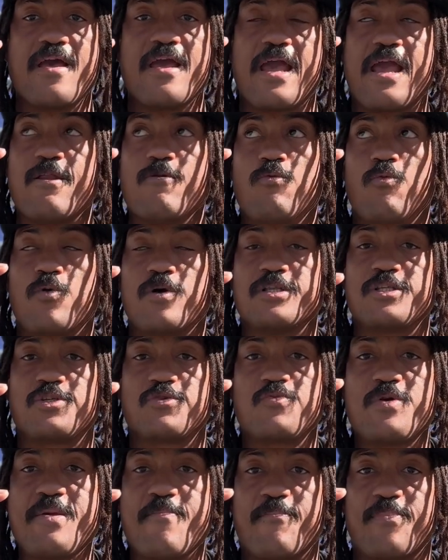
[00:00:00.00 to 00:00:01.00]
And once
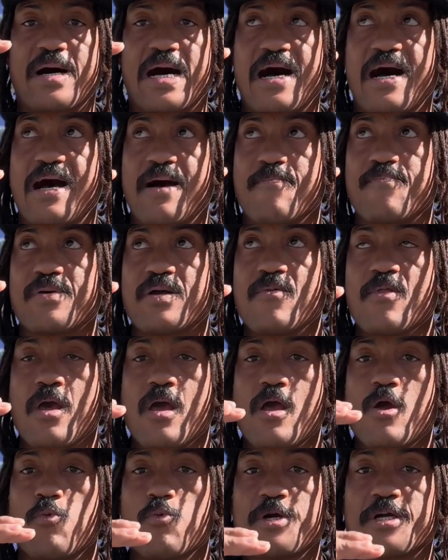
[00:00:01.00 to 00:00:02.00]
we pop,
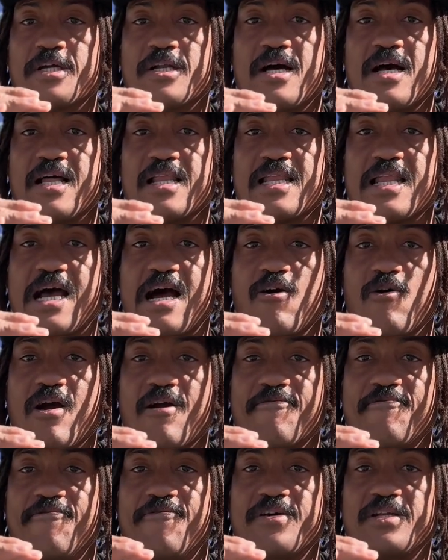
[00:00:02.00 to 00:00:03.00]
we're gonna allow our
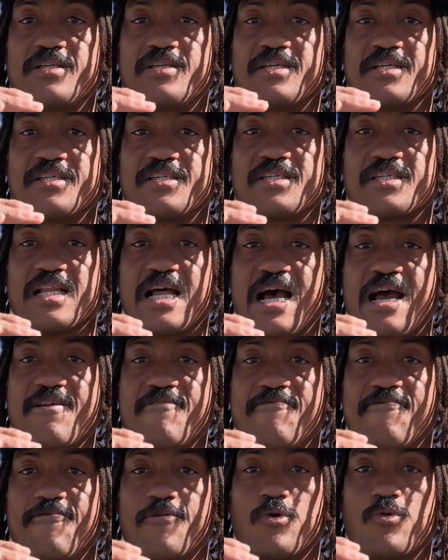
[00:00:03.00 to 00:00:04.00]
foot to slide
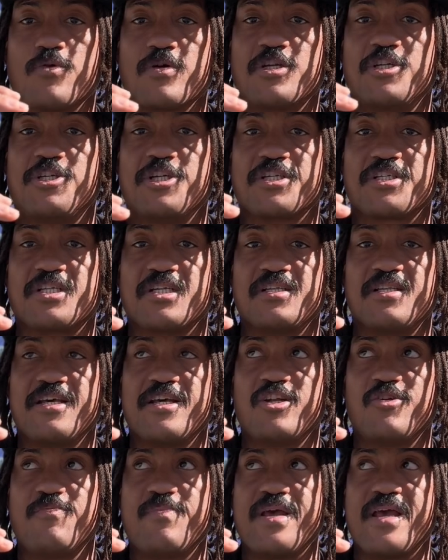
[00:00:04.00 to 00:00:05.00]
forward just a
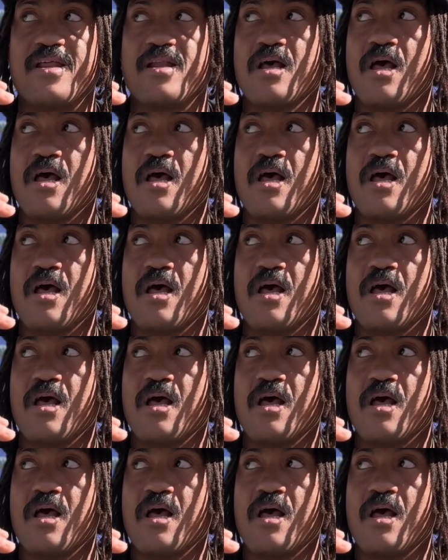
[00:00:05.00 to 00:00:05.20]
little bit,